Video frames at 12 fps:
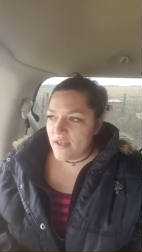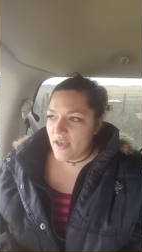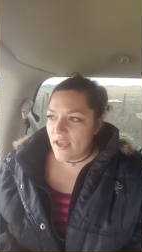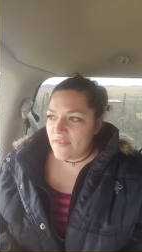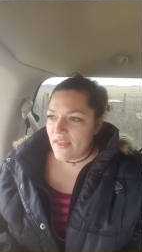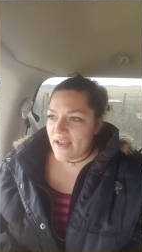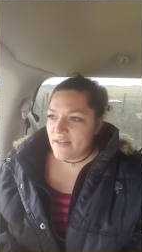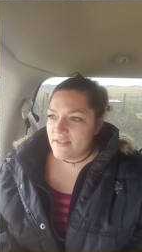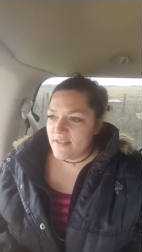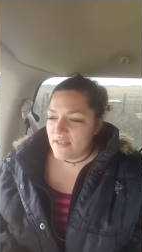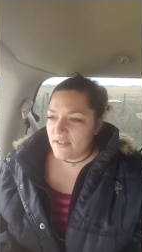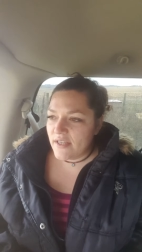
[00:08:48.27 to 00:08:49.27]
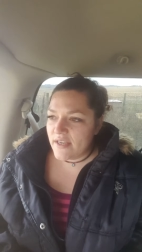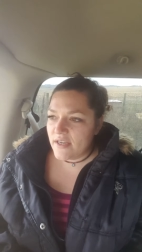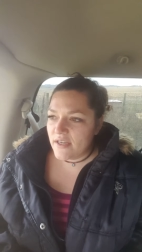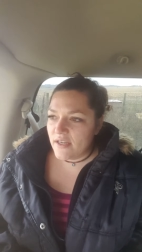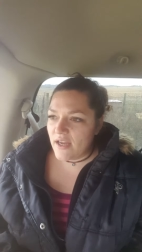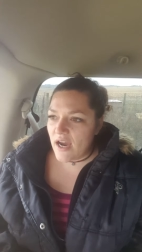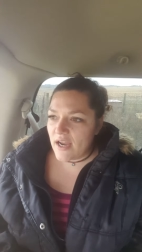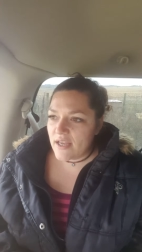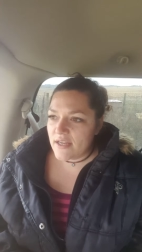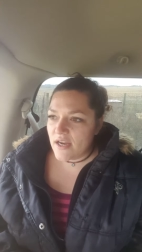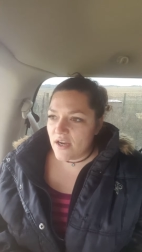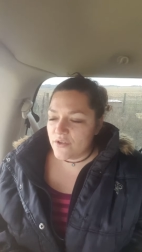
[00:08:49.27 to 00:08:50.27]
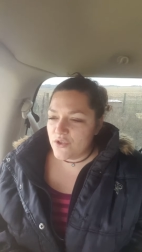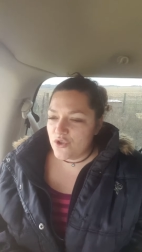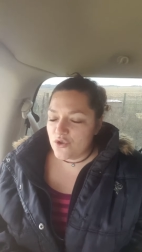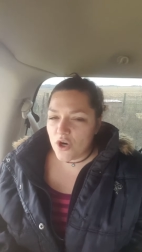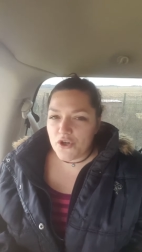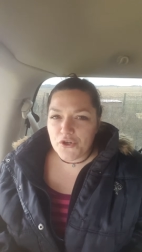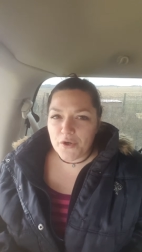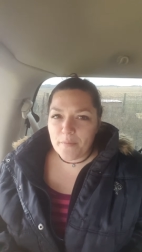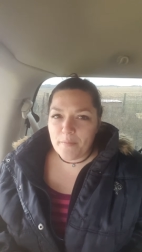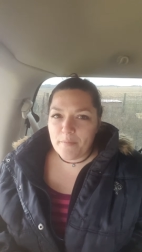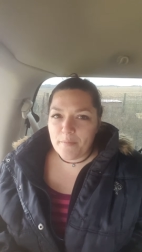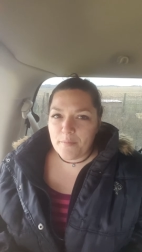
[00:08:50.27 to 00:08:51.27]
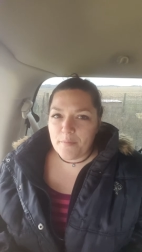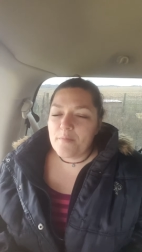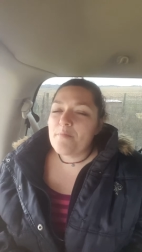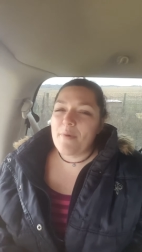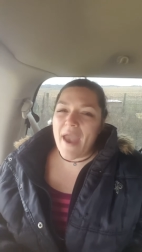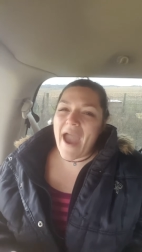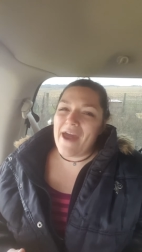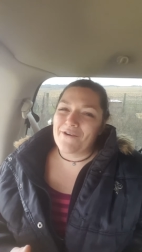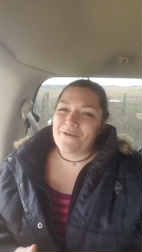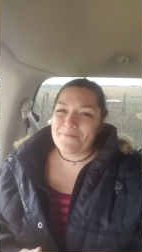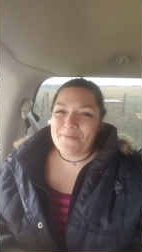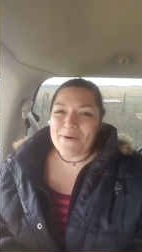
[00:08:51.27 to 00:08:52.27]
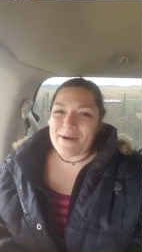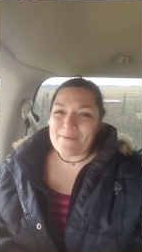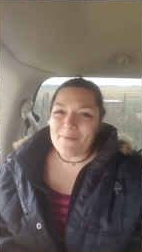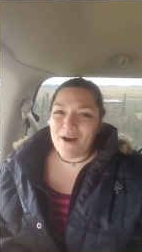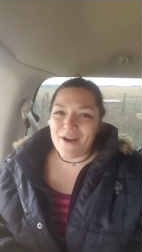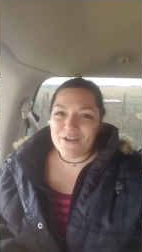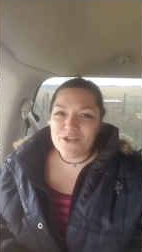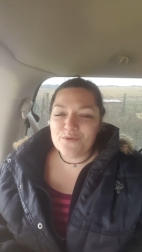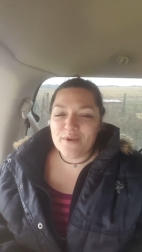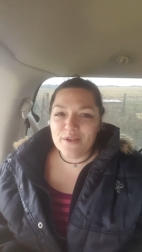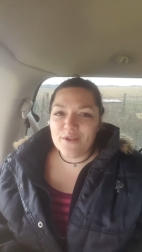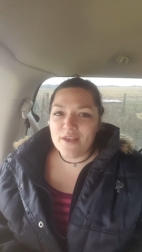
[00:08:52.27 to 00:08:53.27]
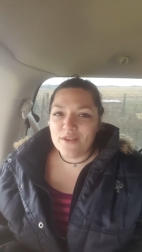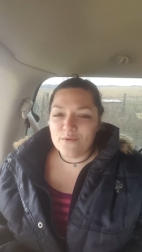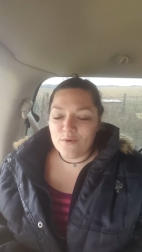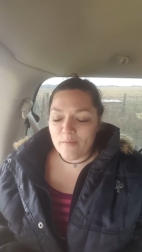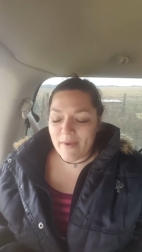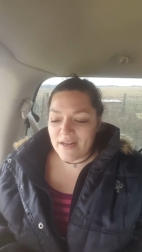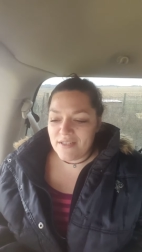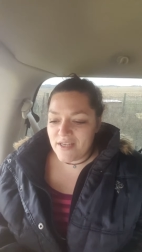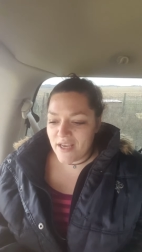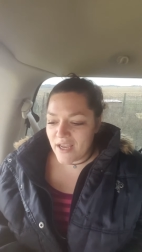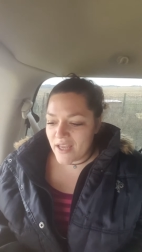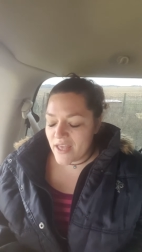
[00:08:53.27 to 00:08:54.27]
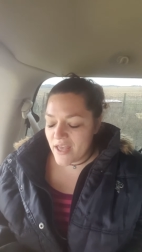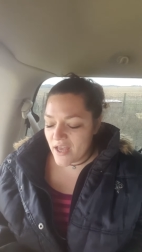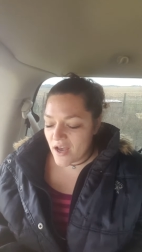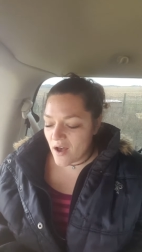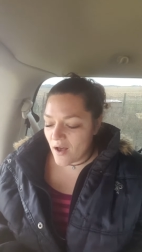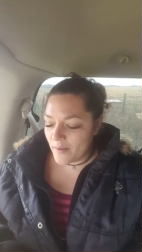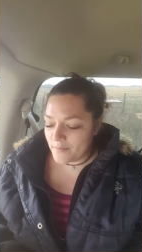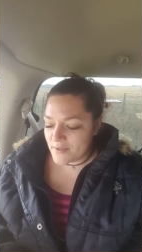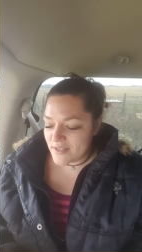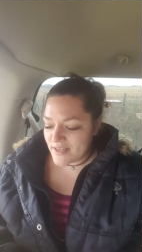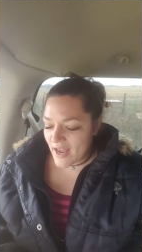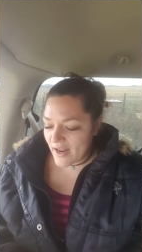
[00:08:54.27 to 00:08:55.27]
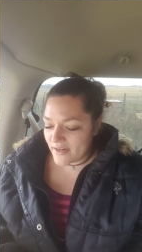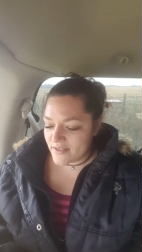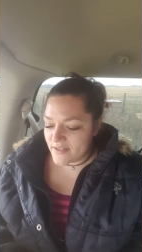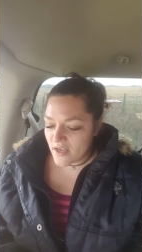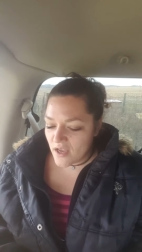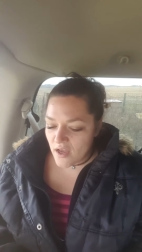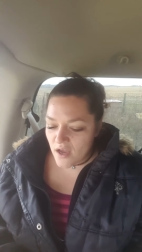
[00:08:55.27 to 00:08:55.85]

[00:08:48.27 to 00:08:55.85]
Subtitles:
that's like a structured pattern pretty much in the romantic sense.